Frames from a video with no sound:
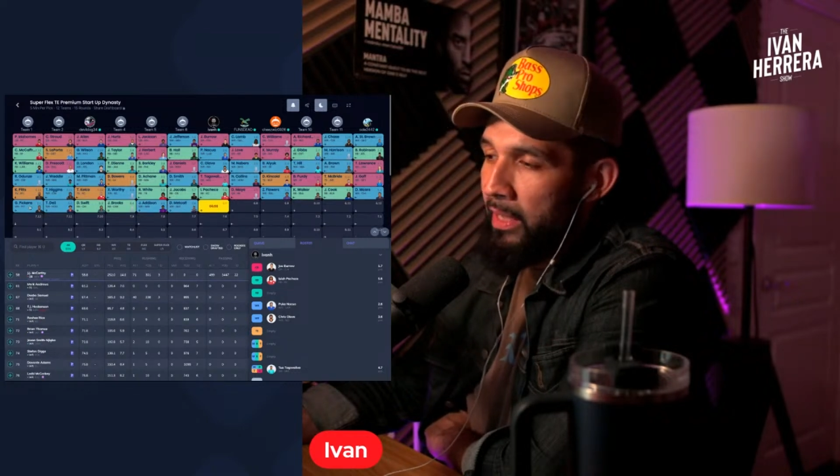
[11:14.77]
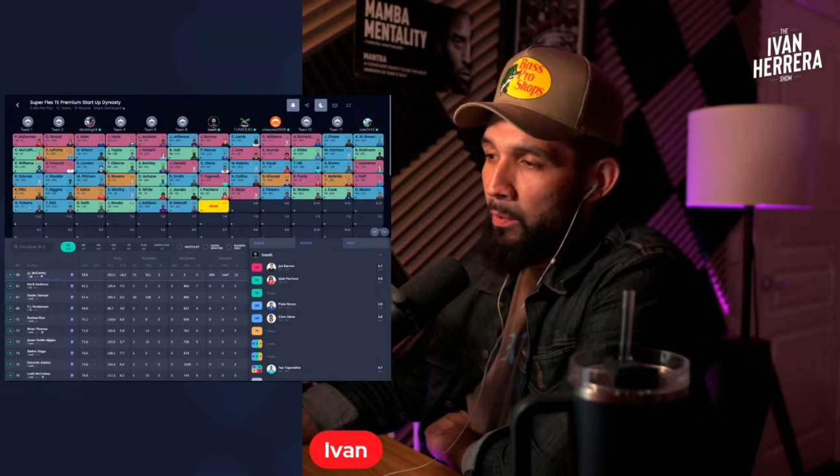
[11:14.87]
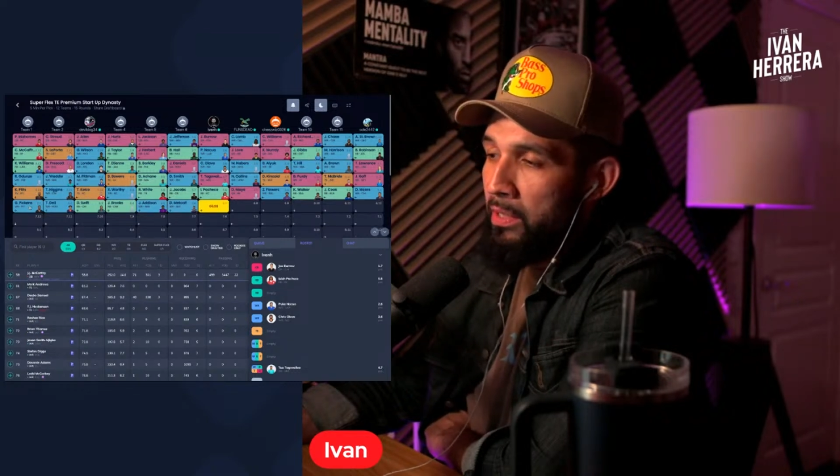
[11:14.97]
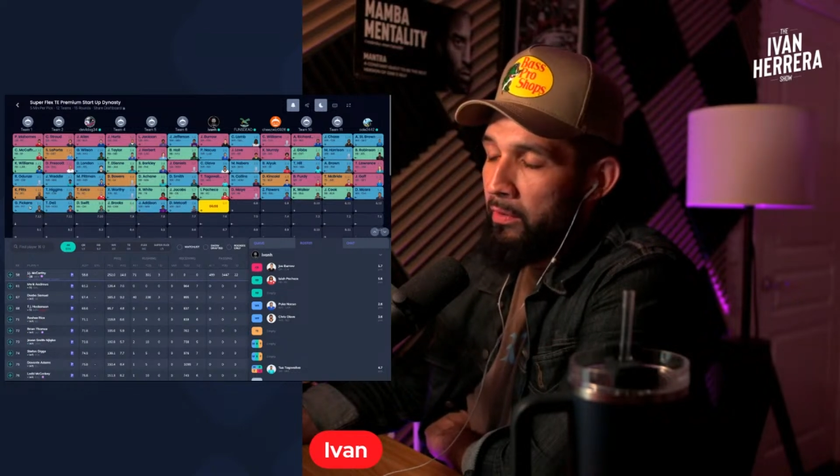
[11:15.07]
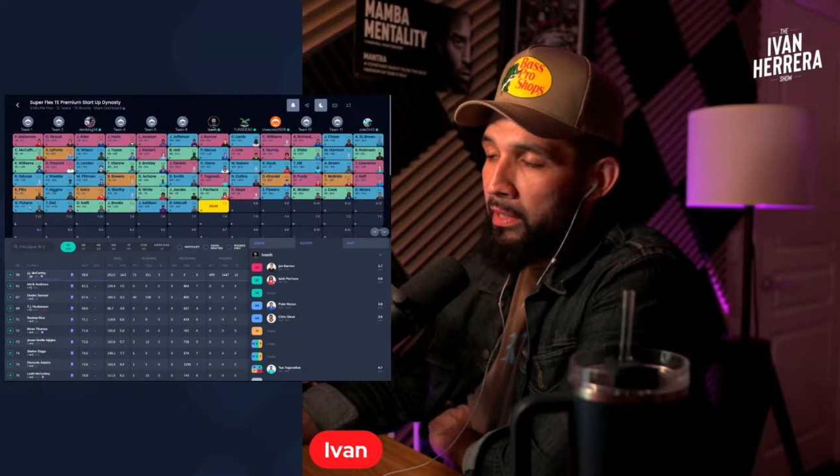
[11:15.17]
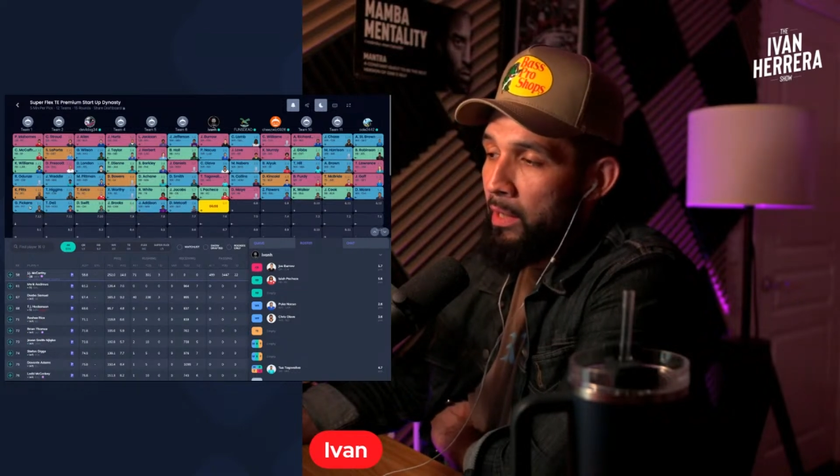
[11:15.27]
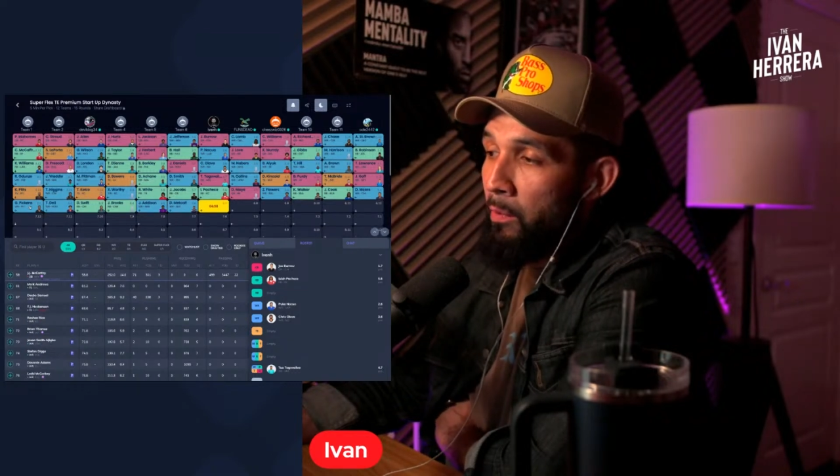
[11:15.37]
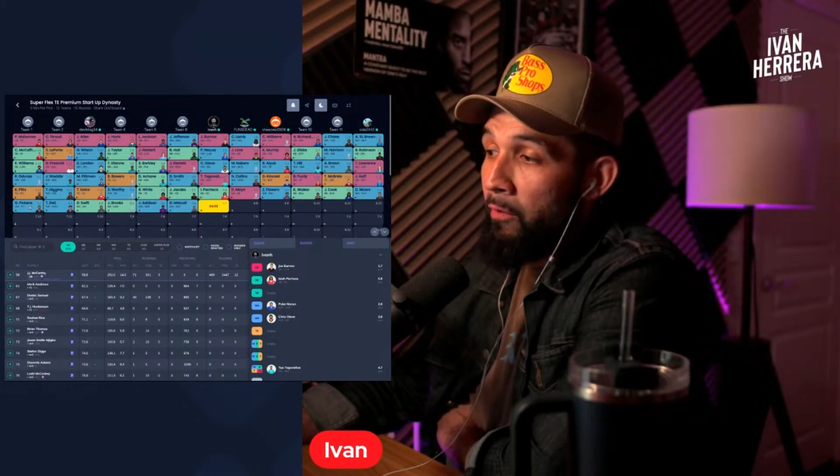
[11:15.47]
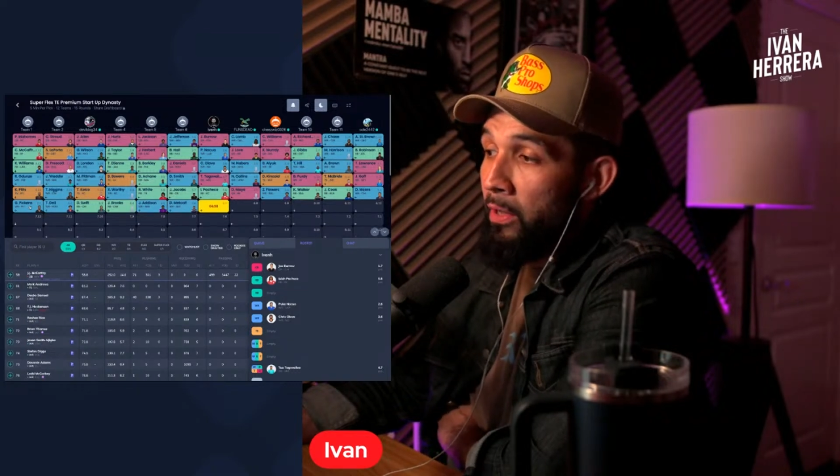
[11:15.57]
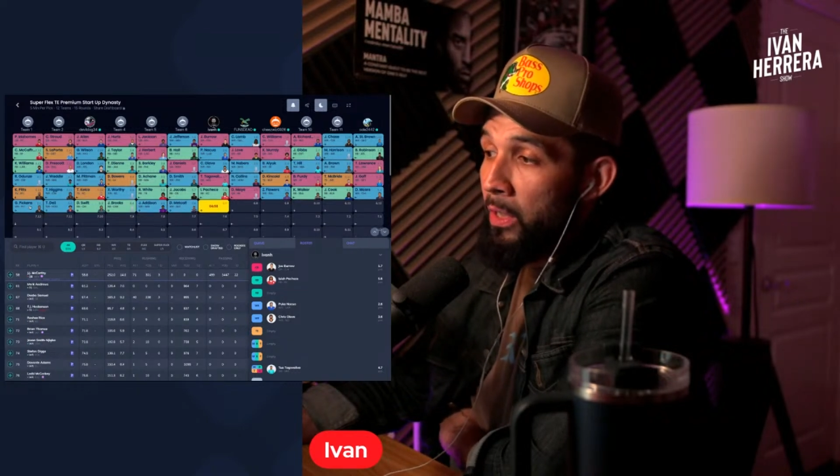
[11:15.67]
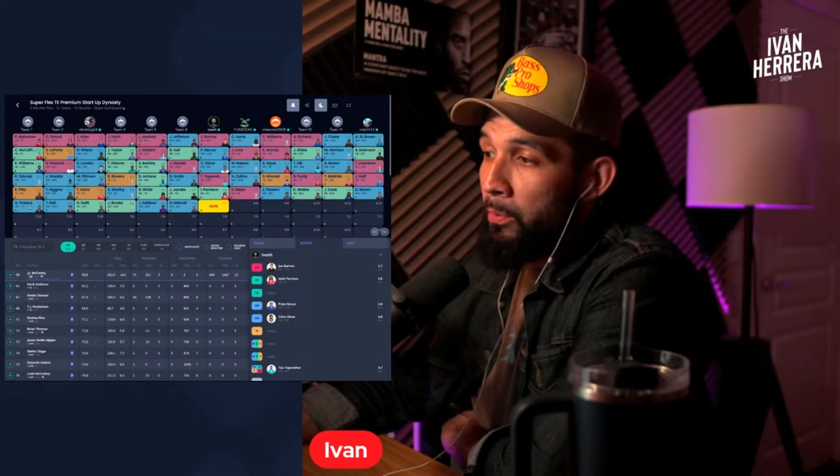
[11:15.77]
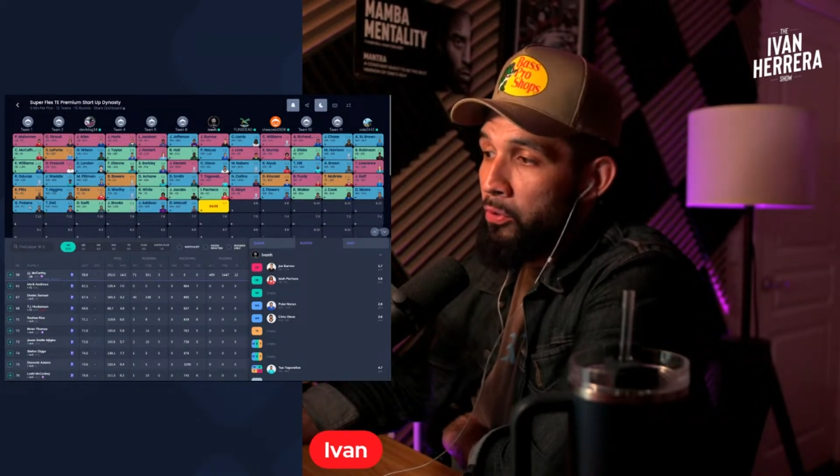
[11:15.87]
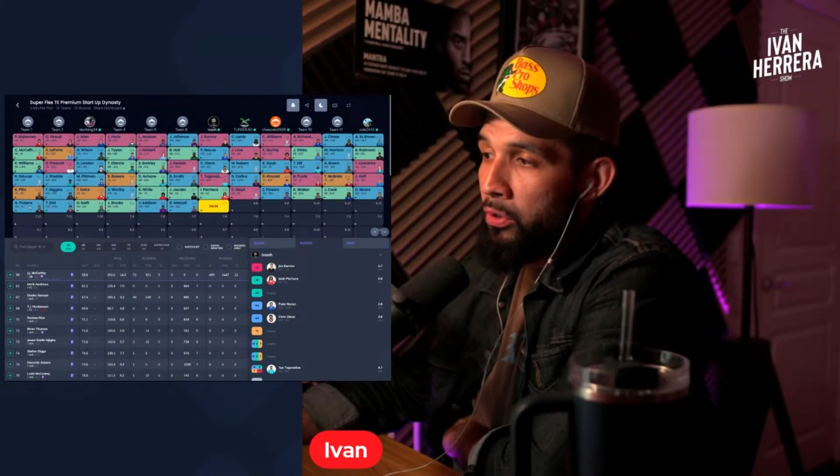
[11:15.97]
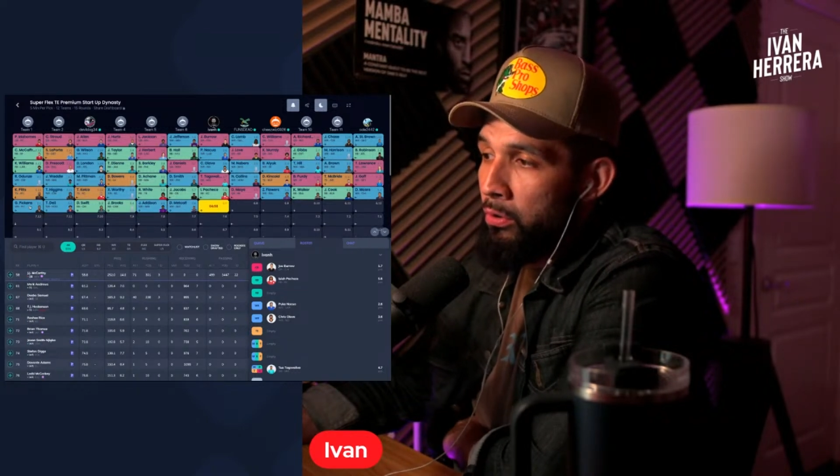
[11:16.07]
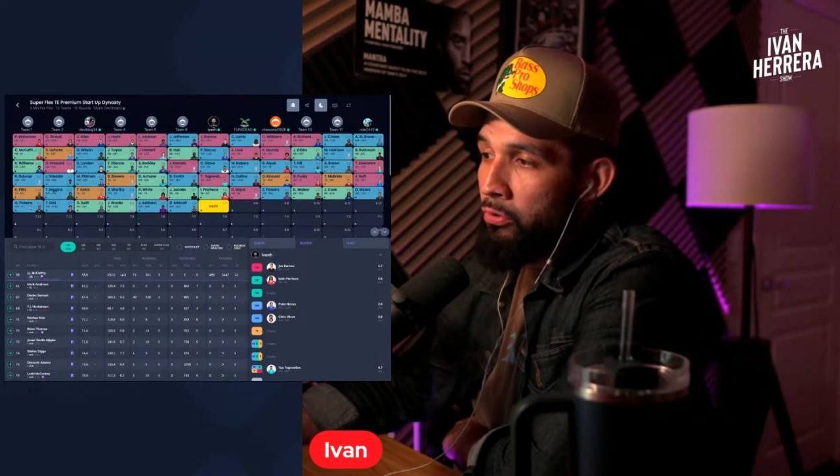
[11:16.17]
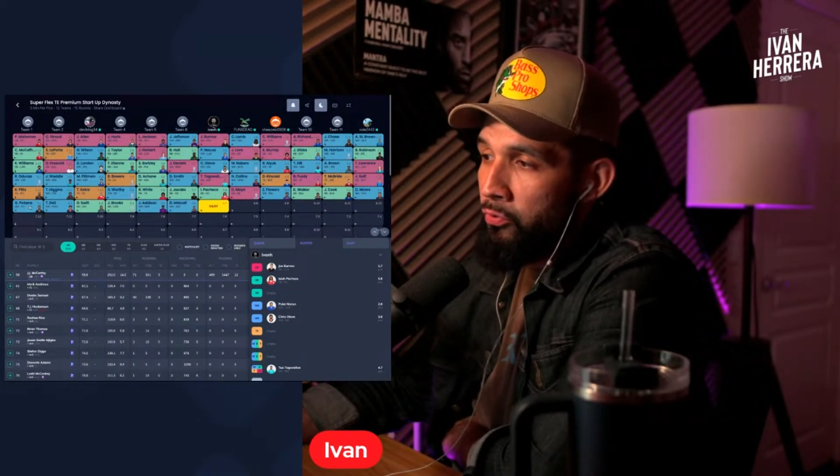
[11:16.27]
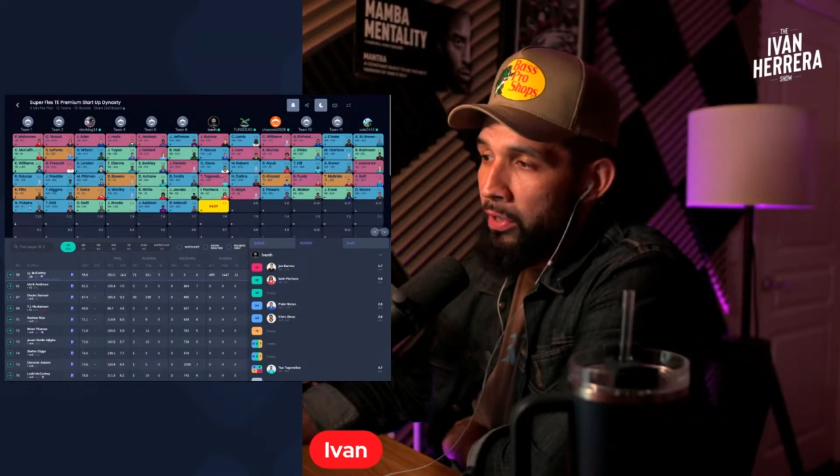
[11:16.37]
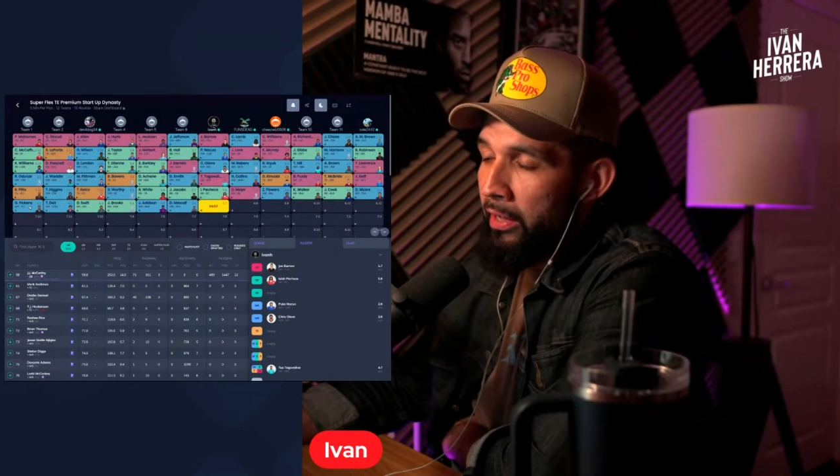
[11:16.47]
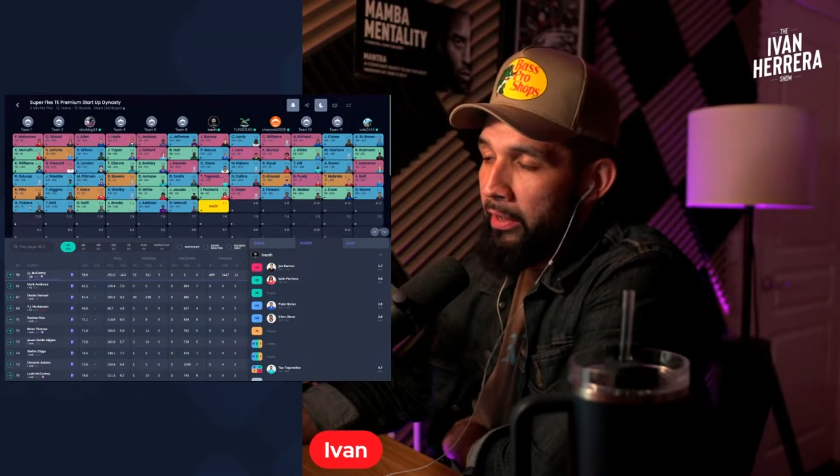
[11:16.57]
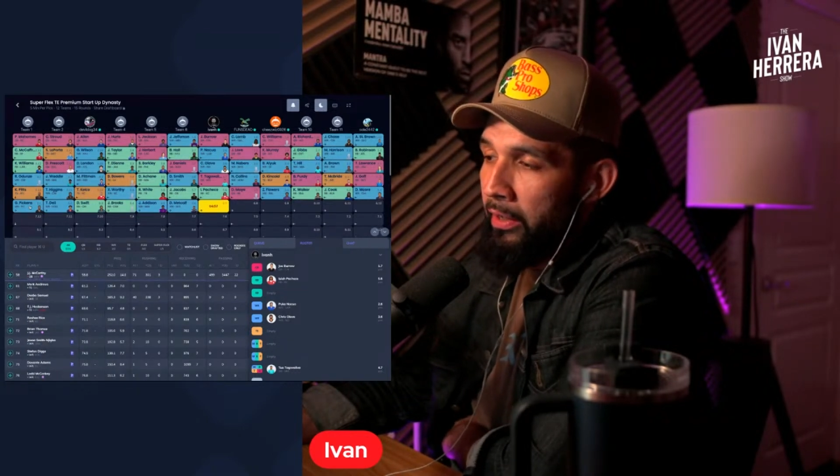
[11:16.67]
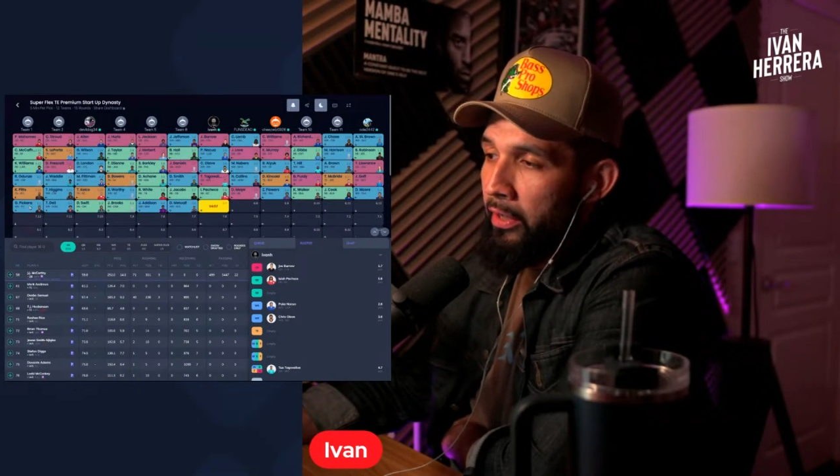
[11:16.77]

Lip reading: Then we followed up with 2 straight